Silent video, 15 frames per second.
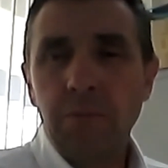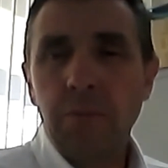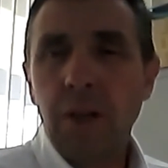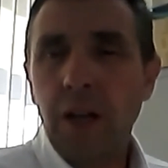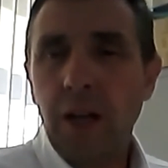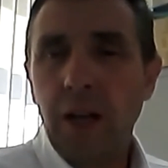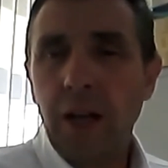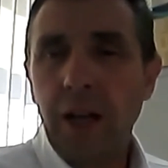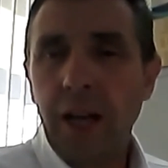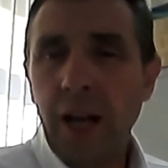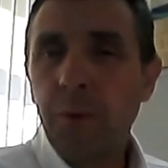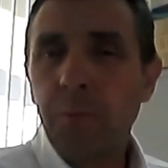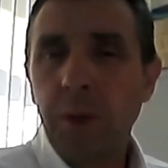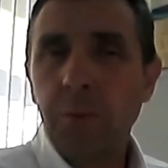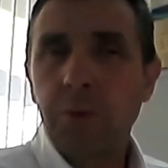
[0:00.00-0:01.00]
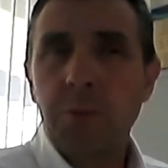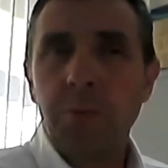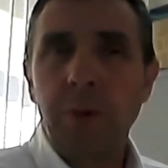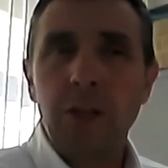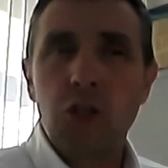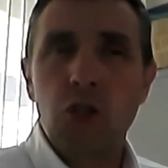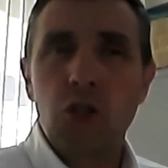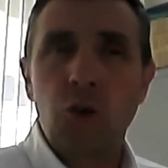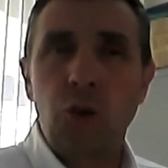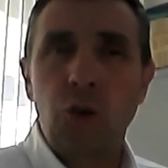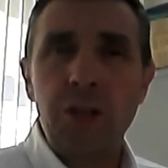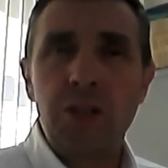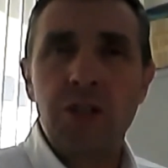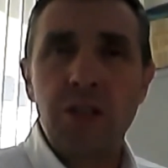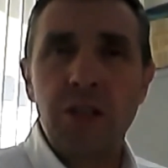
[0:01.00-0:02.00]
allowing people to make
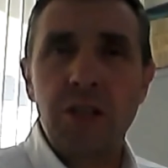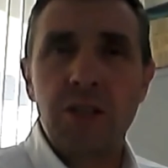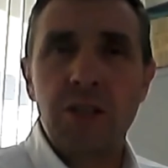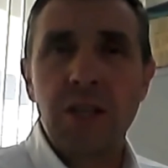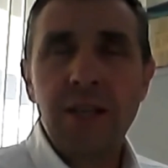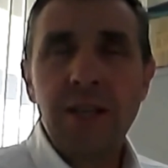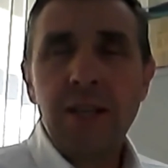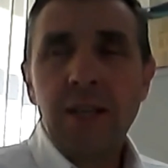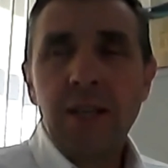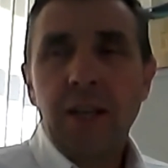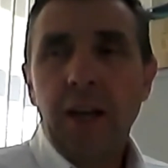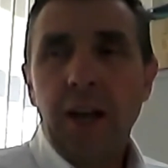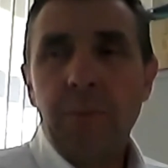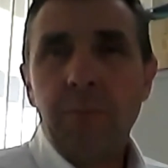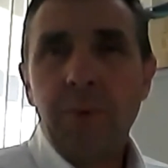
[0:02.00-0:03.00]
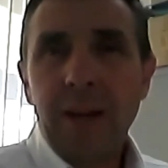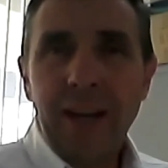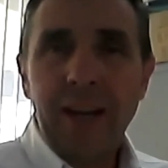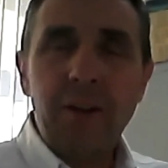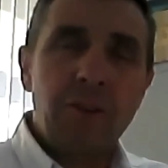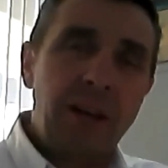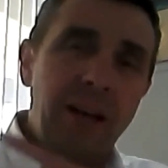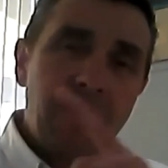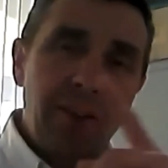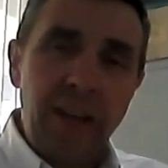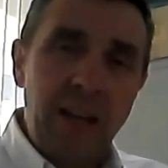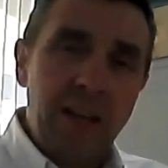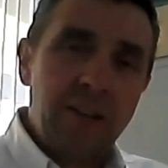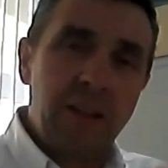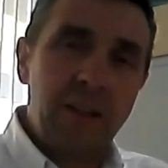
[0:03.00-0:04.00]
choices. How that then
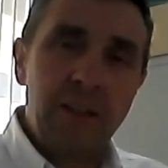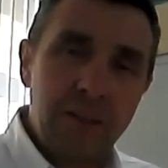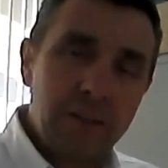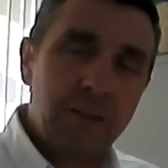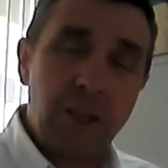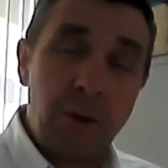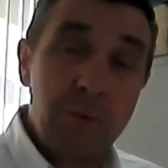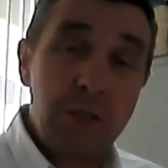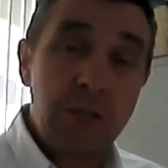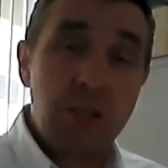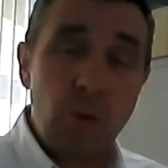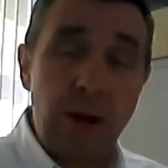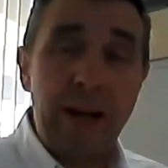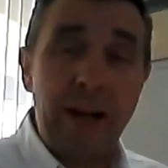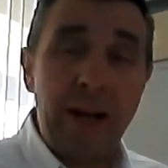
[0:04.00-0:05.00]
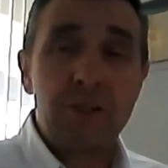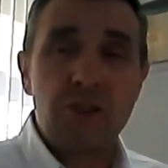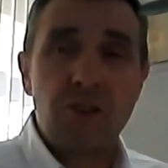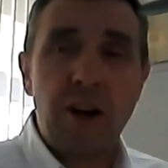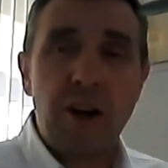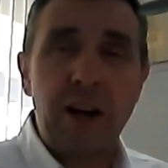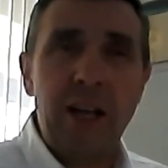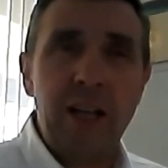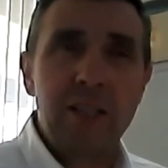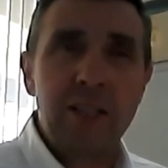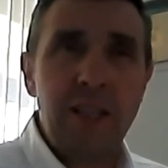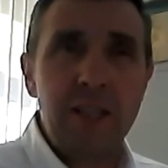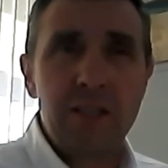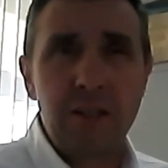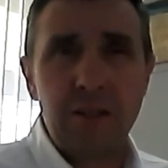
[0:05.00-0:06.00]
comes into our trade is
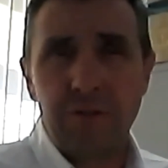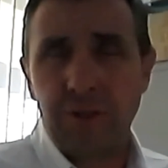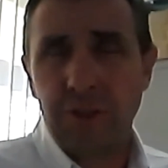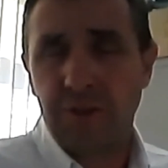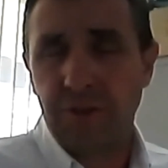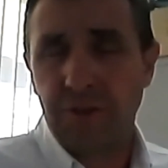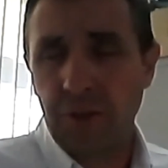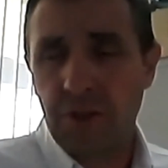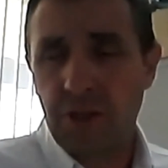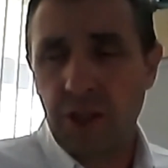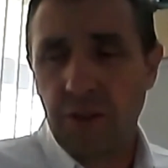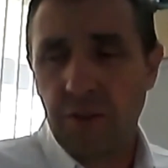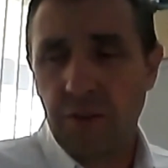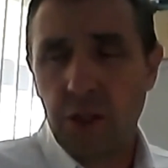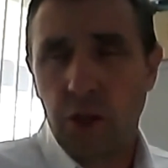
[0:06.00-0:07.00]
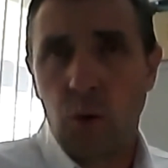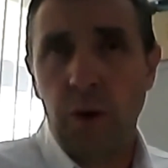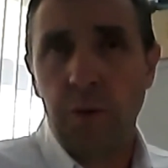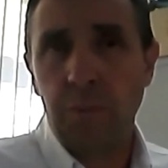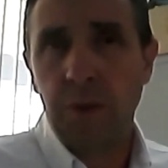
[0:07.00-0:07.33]
that for the food service equipment,